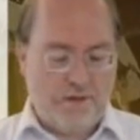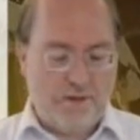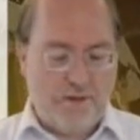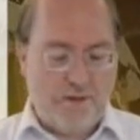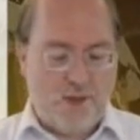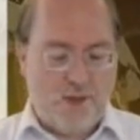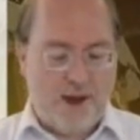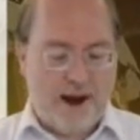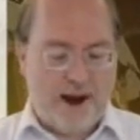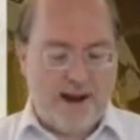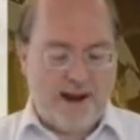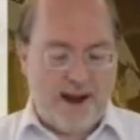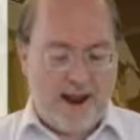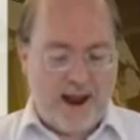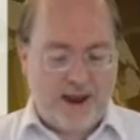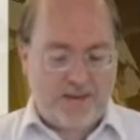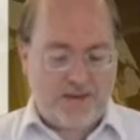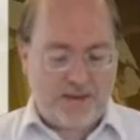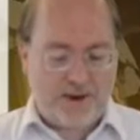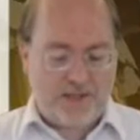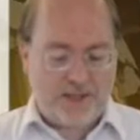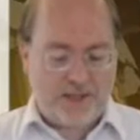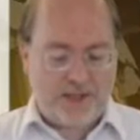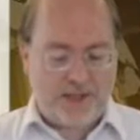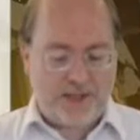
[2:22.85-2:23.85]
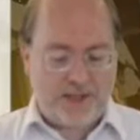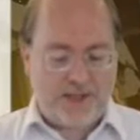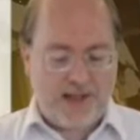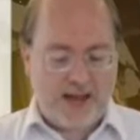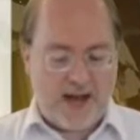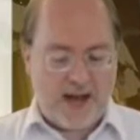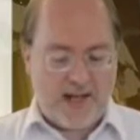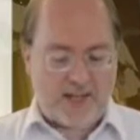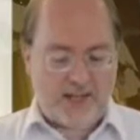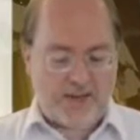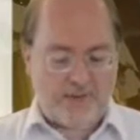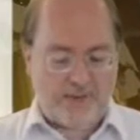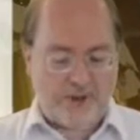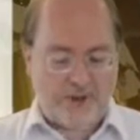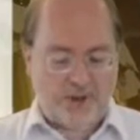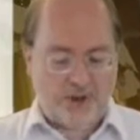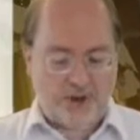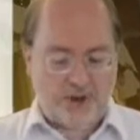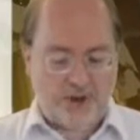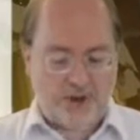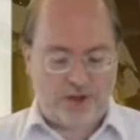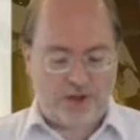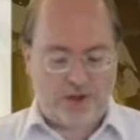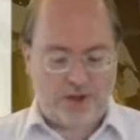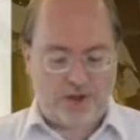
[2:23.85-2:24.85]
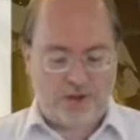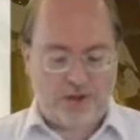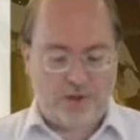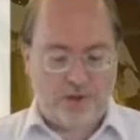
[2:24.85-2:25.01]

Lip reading: when everybody has voted,